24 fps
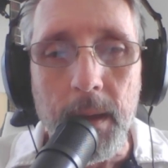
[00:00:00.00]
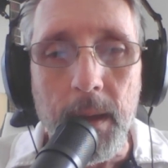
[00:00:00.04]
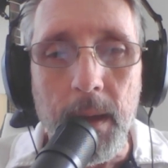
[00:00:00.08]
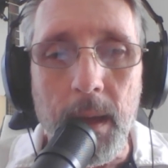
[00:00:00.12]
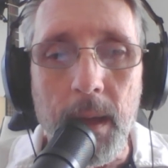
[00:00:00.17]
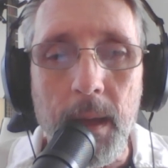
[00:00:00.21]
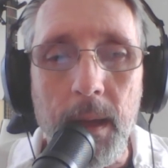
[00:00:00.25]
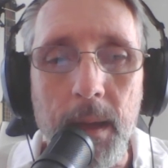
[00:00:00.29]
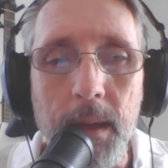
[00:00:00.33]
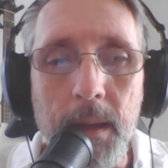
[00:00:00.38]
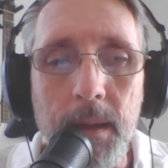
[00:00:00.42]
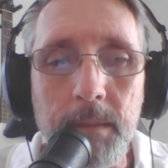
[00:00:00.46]

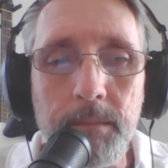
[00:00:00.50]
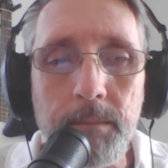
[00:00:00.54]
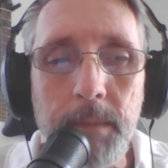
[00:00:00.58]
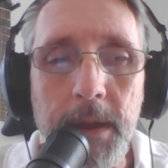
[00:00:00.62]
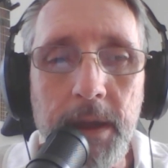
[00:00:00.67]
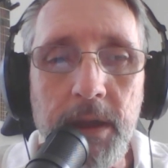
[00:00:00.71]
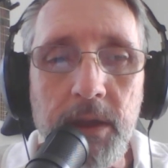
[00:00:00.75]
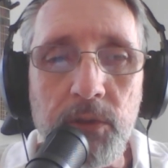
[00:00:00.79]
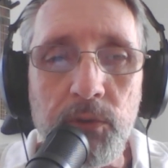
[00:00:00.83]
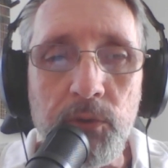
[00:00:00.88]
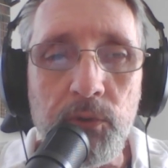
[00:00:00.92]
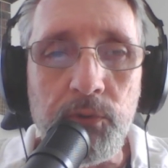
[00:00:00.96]
and
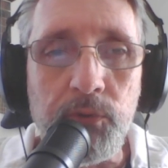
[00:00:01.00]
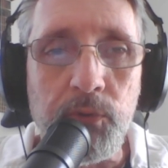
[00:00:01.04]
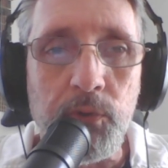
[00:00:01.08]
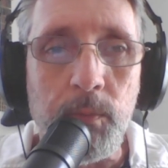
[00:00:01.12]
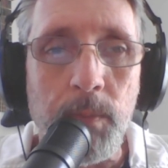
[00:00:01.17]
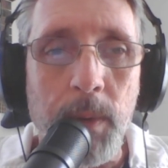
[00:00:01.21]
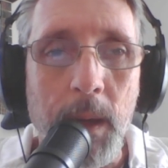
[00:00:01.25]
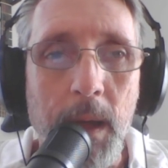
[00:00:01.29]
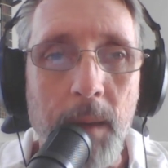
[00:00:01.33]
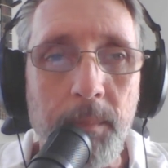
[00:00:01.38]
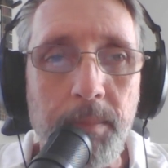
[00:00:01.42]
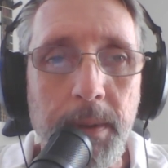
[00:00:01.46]
making
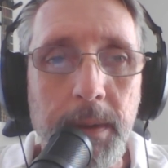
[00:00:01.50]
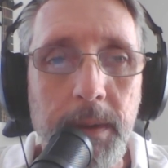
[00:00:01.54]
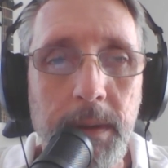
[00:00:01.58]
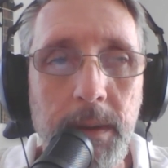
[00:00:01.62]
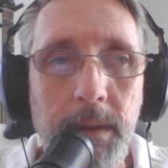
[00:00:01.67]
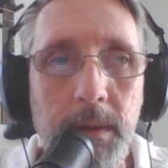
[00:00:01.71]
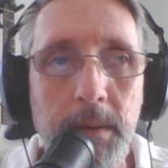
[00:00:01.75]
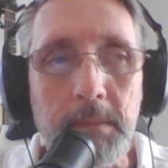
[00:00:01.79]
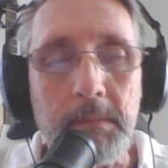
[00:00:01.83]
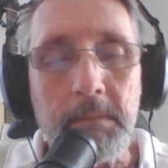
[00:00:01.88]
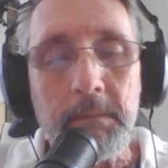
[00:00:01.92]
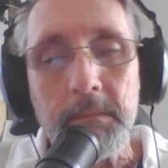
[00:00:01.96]
YouTube
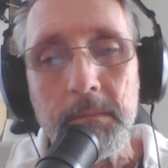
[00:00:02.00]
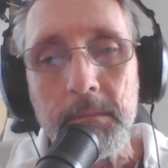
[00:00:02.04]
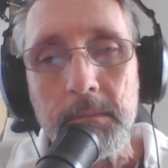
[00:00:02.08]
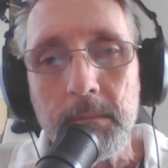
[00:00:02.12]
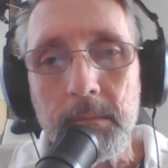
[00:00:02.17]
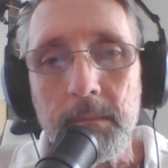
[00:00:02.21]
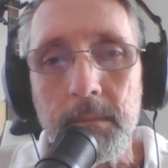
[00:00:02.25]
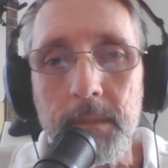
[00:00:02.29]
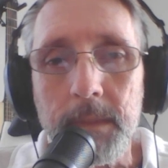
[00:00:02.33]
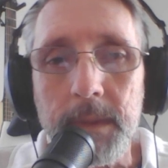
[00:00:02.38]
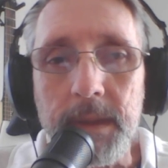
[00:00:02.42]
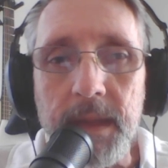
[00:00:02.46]
happy
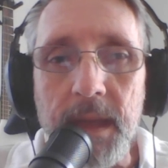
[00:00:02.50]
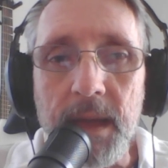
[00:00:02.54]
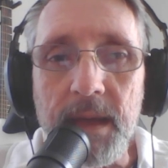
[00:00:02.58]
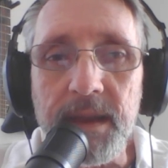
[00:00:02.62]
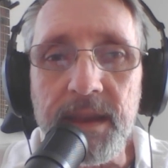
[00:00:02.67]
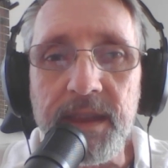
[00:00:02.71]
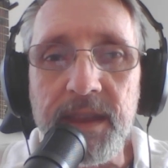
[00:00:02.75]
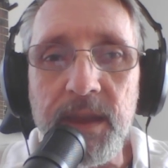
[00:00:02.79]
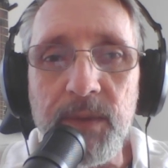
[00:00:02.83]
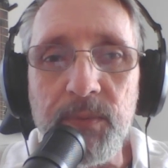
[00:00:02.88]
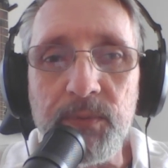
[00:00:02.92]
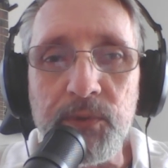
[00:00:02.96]
kind
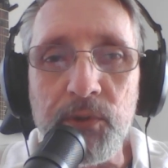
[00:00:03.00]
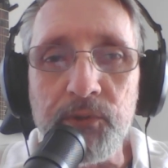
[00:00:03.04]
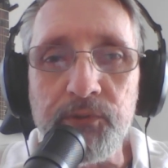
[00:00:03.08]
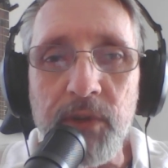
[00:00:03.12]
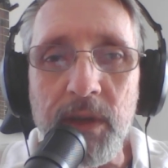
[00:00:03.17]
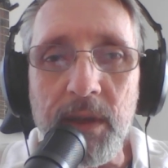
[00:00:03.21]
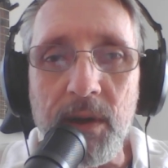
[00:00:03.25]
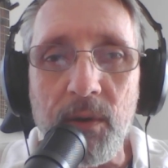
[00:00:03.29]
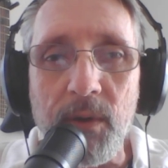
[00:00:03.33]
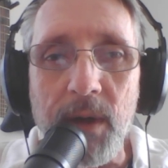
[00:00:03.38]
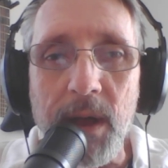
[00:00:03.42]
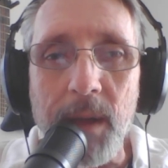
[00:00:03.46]
of keeps the
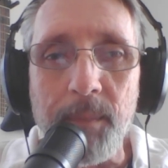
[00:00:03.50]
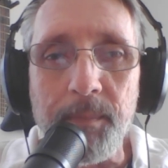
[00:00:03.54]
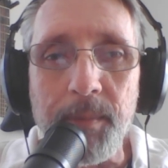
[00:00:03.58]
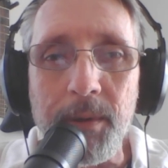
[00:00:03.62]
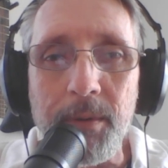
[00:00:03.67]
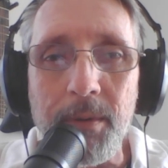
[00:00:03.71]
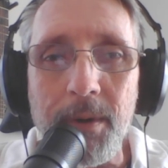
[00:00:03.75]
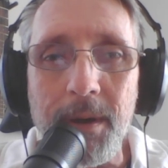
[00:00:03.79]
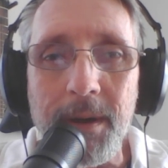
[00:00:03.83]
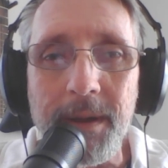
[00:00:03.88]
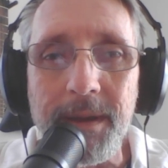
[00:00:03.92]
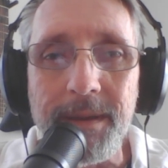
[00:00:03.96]
channel happy,
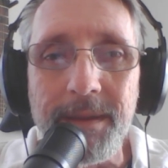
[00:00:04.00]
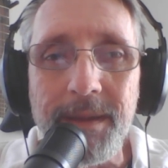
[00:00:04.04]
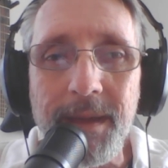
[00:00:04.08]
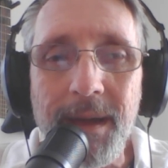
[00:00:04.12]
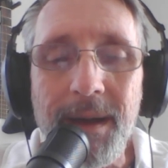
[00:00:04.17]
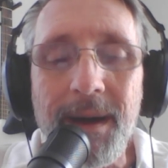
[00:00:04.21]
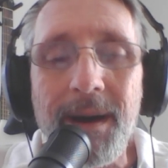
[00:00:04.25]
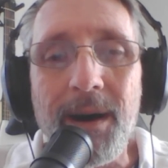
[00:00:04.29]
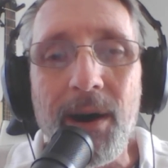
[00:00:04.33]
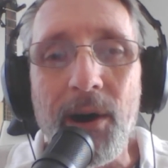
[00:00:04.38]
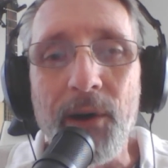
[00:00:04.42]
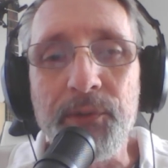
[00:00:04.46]
right?
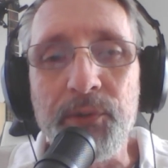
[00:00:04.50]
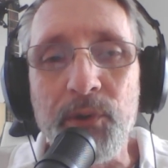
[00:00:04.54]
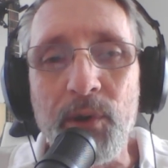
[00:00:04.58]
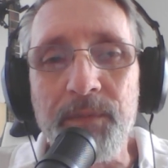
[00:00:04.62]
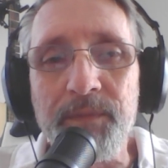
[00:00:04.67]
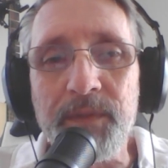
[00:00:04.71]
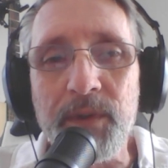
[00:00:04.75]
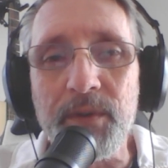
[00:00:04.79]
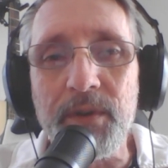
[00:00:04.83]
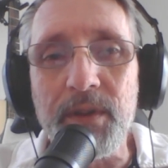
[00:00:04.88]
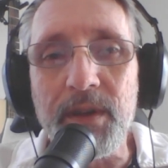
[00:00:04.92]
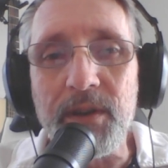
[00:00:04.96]
Also, if
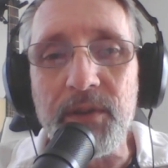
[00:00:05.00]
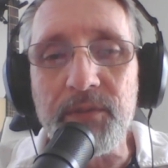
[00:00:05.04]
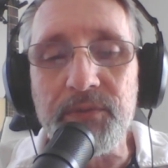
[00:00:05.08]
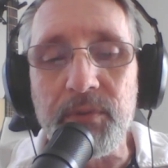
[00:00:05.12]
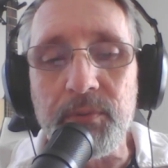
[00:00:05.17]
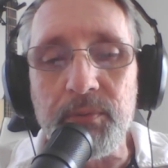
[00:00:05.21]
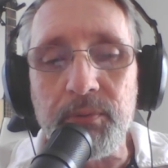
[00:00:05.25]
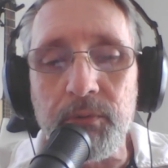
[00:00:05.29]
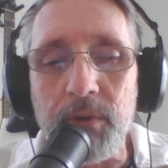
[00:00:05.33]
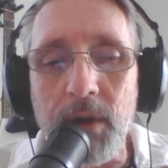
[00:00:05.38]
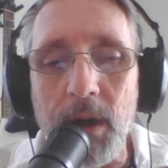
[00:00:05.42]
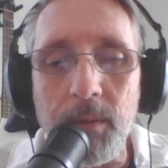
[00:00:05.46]
you're not a
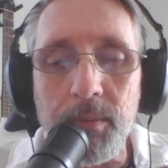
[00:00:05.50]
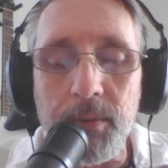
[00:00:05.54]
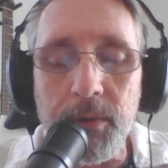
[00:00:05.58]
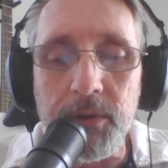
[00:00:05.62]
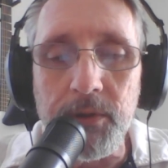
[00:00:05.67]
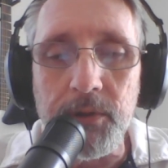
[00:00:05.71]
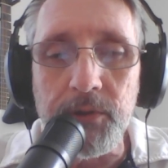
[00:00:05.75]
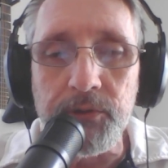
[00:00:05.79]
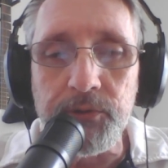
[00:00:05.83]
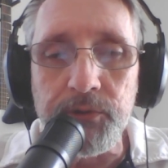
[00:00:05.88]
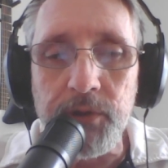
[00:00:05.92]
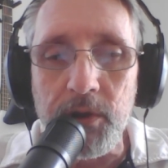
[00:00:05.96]
subscriber to
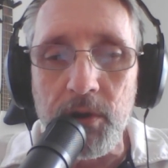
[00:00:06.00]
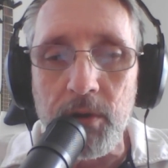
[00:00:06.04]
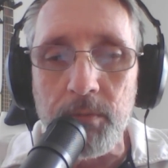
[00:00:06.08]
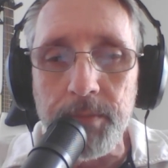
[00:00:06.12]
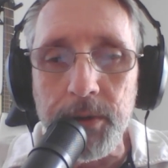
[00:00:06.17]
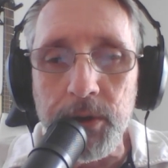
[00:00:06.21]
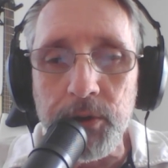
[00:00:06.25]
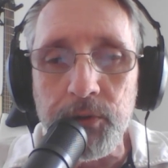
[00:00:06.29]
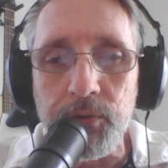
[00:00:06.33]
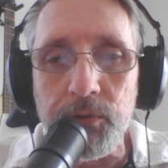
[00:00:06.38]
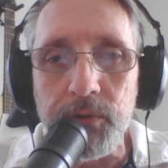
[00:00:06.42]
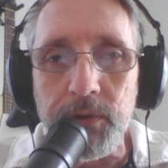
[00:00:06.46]
this channel,
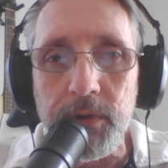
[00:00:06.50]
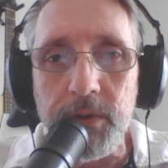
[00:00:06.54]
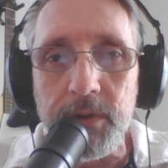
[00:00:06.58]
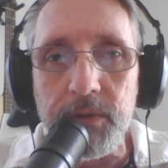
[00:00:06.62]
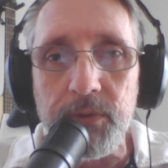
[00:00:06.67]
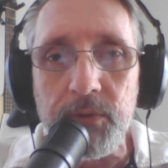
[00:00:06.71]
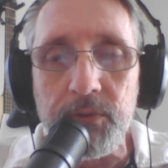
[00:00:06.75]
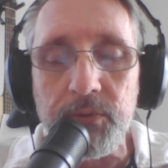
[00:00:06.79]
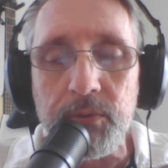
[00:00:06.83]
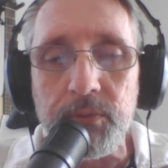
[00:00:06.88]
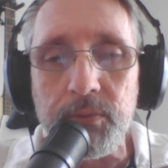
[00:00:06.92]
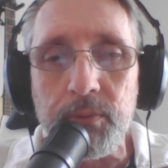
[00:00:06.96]
be sure you hit
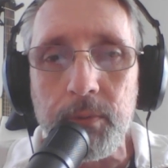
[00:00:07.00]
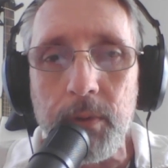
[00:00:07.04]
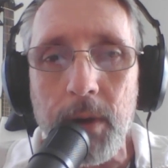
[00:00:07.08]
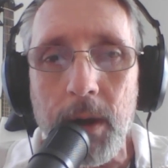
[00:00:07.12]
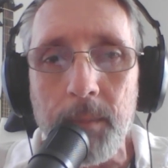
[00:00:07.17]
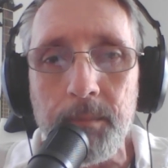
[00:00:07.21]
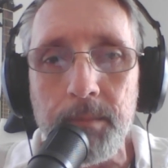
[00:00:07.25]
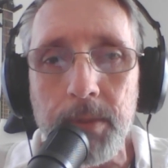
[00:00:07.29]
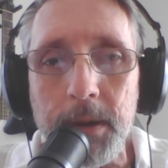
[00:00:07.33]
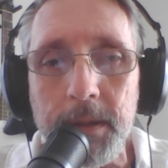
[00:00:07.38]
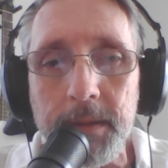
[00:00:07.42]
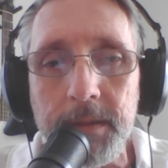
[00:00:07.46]
the
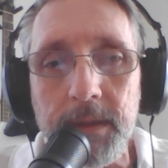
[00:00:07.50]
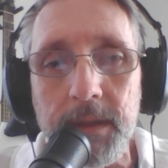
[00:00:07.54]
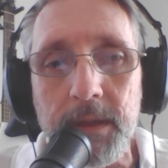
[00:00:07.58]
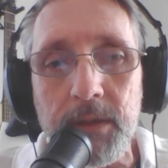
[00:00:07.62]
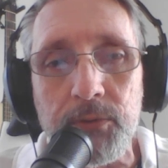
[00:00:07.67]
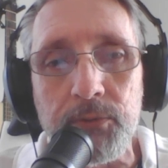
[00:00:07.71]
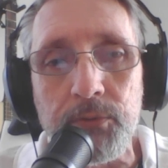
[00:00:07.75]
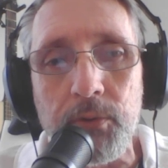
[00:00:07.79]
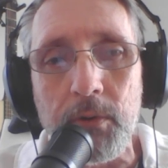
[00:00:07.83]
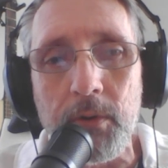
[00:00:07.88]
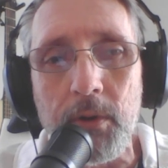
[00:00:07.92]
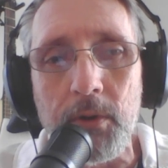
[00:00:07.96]
subscribe button
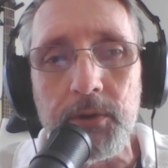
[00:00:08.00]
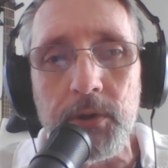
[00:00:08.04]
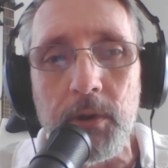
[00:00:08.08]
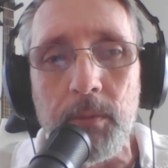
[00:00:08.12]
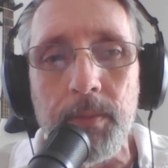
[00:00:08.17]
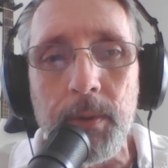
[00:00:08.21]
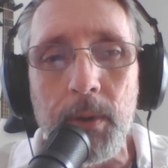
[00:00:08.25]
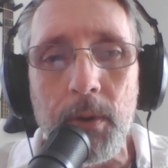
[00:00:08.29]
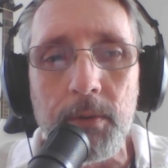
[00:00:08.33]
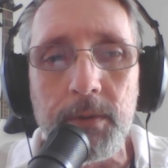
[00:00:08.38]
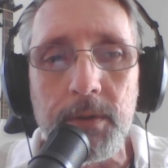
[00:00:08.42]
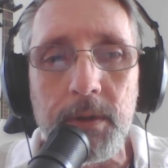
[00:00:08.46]
and turn on your
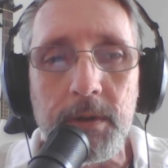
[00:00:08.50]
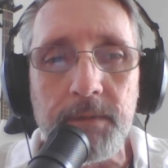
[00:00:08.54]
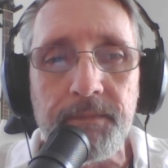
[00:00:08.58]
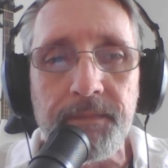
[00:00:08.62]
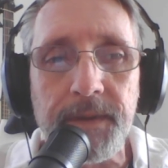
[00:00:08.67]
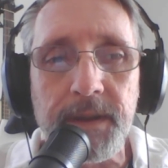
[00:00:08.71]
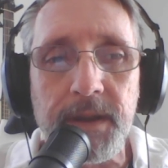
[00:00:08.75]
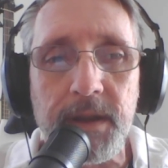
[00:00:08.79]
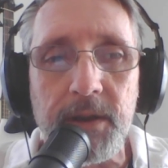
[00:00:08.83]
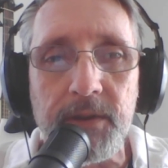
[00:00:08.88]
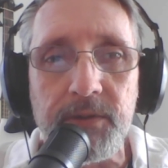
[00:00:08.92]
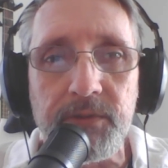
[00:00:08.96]
bell
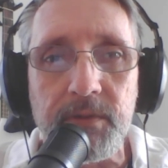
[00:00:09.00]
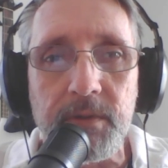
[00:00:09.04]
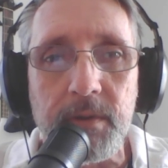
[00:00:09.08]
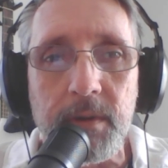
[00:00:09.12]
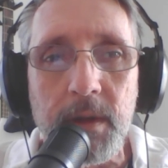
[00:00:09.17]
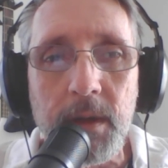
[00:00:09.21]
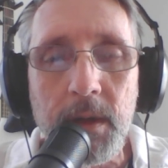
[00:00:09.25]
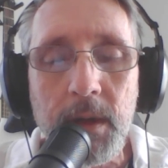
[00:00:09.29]
notification.